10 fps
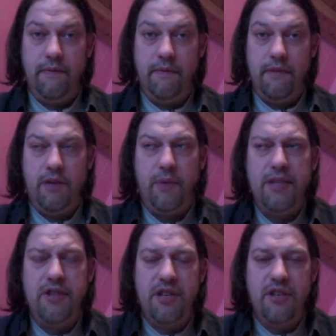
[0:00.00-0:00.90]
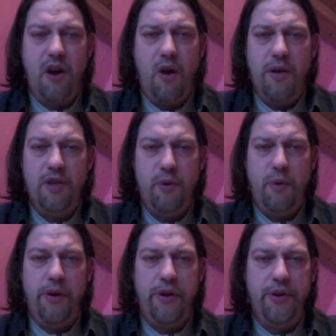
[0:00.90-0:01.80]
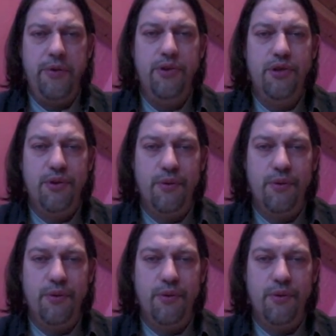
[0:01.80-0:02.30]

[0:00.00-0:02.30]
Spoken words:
The question is always what we are used to.